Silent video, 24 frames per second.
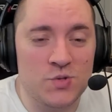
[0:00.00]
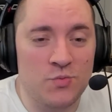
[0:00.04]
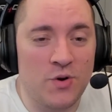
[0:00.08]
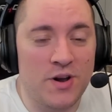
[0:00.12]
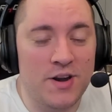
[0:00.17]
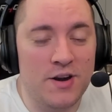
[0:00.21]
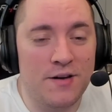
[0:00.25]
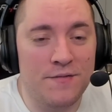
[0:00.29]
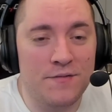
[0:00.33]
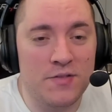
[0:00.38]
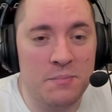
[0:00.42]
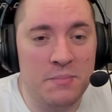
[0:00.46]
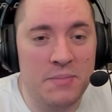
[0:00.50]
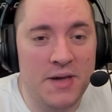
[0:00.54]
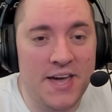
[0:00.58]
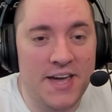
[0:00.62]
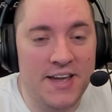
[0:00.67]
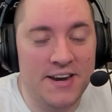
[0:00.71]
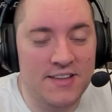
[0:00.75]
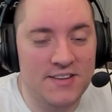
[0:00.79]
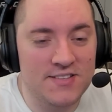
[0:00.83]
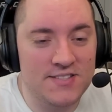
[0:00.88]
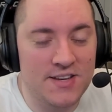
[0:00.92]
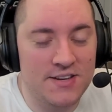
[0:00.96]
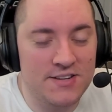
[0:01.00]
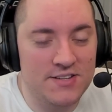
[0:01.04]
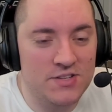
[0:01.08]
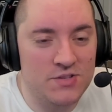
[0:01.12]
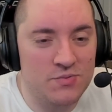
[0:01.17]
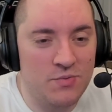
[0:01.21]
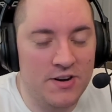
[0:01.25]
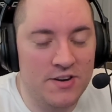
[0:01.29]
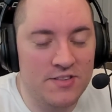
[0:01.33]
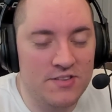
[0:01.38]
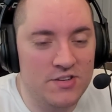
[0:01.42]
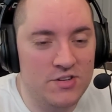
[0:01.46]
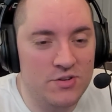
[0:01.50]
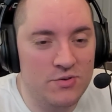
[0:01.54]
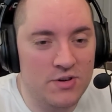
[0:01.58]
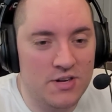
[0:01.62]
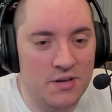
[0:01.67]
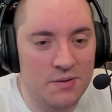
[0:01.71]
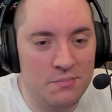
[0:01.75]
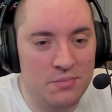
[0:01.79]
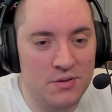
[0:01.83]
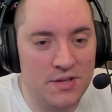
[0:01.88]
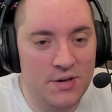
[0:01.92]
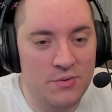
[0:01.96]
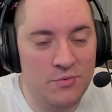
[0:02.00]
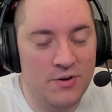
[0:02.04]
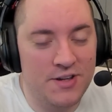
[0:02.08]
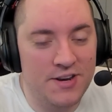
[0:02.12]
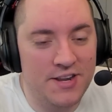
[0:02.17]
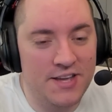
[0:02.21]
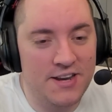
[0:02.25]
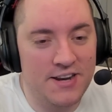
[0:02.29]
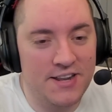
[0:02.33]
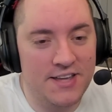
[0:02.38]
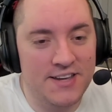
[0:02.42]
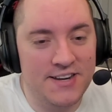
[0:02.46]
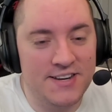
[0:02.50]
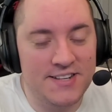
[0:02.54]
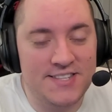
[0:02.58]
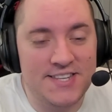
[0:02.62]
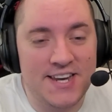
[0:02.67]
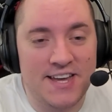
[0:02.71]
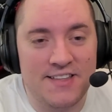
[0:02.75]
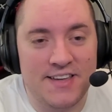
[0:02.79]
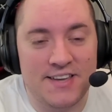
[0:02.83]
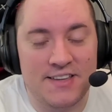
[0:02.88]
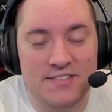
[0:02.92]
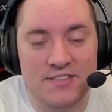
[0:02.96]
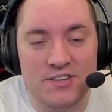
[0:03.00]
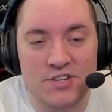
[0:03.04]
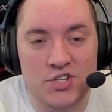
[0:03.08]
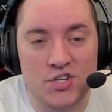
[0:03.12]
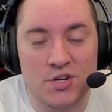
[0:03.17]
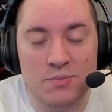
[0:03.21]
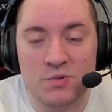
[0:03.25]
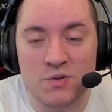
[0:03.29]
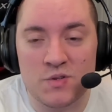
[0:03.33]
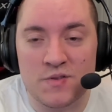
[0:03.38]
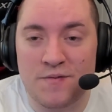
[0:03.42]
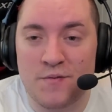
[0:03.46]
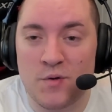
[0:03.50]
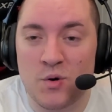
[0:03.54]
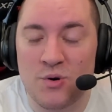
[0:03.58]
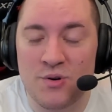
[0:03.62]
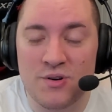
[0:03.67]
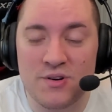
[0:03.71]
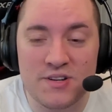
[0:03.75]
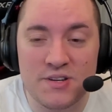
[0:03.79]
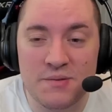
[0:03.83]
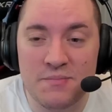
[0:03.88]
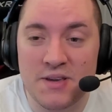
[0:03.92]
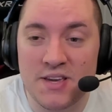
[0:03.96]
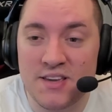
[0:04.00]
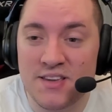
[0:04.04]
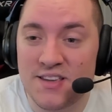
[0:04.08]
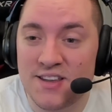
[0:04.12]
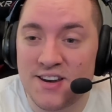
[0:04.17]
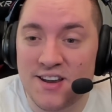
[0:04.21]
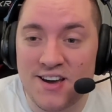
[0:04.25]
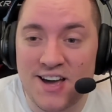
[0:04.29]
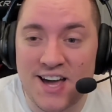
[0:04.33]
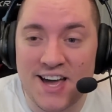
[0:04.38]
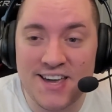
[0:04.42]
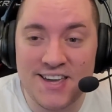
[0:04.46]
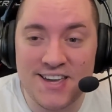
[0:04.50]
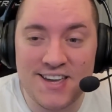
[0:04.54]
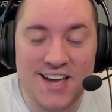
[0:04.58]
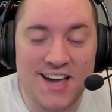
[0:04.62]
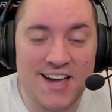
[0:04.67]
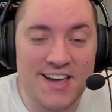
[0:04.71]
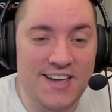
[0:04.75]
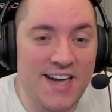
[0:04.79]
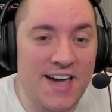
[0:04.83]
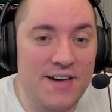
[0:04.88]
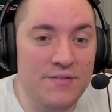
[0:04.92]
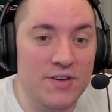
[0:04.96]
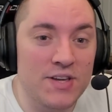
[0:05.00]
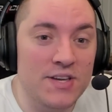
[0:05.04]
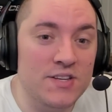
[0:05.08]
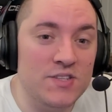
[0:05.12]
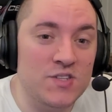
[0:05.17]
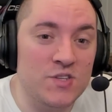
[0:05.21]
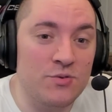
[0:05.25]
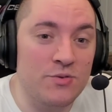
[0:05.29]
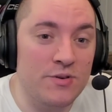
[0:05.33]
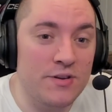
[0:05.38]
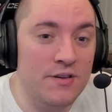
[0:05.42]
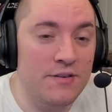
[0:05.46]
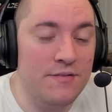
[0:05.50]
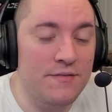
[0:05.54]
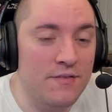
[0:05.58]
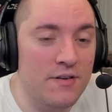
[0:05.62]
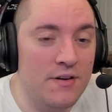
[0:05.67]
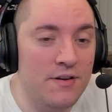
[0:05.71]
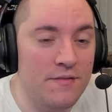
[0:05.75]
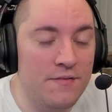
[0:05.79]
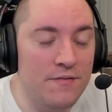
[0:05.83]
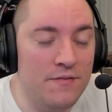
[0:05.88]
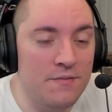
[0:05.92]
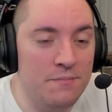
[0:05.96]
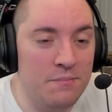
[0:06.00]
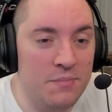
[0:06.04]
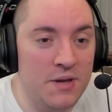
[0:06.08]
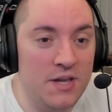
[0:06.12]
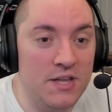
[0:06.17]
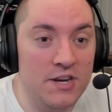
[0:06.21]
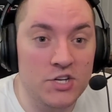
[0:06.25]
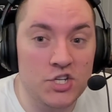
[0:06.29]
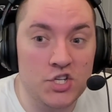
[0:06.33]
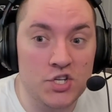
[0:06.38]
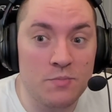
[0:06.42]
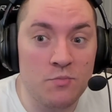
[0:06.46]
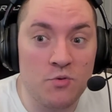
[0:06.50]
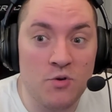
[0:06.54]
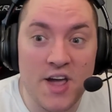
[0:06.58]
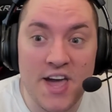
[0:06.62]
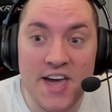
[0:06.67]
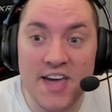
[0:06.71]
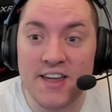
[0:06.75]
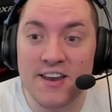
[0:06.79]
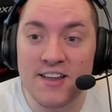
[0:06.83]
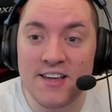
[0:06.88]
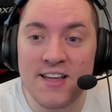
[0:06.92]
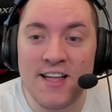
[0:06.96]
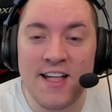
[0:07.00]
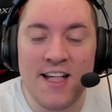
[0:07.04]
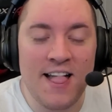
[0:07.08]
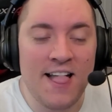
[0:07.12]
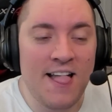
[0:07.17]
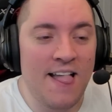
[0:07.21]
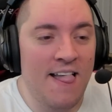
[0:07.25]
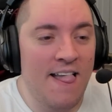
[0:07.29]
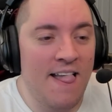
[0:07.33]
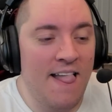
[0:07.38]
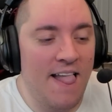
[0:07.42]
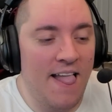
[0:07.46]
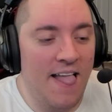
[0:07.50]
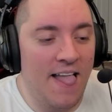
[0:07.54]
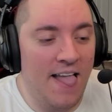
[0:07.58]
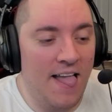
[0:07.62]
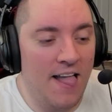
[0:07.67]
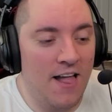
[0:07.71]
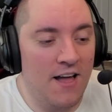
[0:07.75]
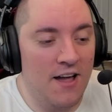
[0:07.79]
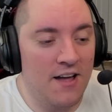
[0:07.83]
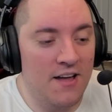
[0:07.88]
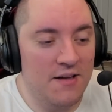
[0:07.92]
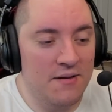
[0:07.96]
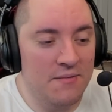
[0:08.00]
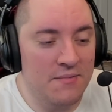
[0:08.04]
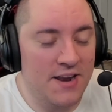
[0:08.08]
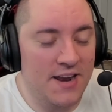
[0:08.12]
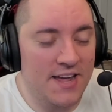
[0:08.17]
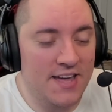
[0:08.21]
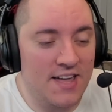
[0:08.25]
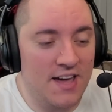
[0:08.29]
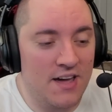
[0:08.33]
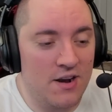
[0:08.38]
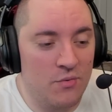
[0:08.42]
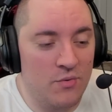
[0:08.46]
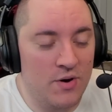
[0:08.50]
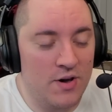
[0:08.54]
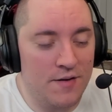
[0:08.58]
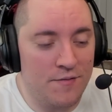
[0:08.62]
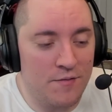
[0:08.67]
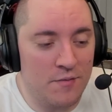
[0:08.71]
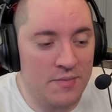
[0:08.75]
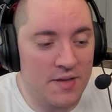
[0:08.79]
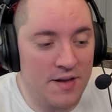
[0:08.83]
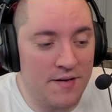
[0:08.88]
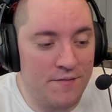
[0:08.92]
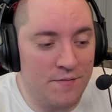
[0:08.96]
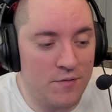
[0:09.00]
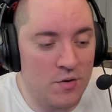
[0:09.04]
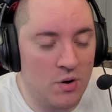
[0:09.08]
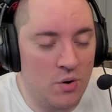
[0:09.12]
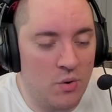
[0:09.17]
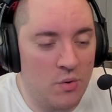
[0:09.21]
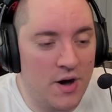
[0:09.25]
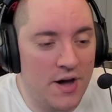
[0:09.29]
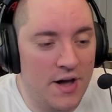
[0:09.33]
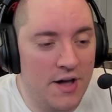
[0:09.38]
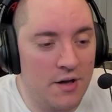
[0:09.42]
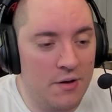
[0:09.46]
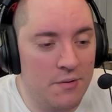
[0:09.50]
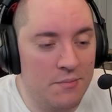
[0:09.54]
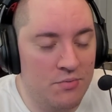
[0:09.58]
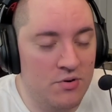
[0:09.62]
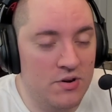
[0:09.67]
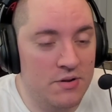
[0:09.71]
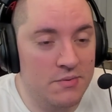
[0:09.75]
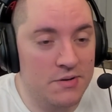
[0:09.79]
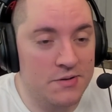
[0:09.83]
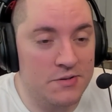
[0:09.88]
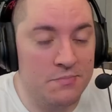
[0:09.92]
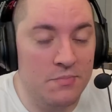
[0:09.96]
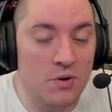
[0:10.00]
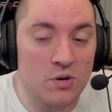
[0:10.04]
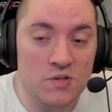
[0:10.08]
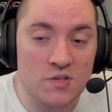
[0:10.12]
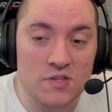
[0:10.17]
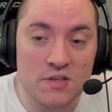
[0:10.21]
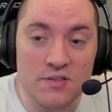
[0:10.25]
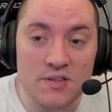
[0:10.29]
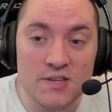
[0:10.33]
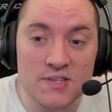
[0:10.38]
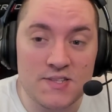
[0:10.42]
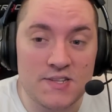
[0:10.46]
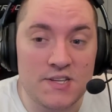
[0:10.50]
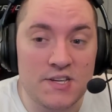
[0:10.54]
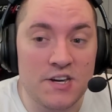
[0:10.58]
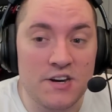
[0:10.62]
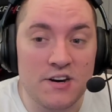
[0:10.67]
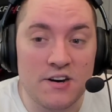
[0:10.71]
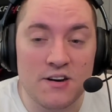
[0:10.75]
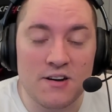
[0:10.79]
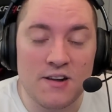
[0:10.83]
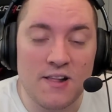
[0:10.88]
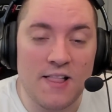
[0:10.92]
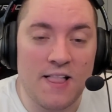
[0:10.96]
right off the bat, because I just wanted to do a complete 180. And it's not like the gym was foreign to me. You know, I have a history of being a gym rat. But I got away from that for a while, pretty much most of this year.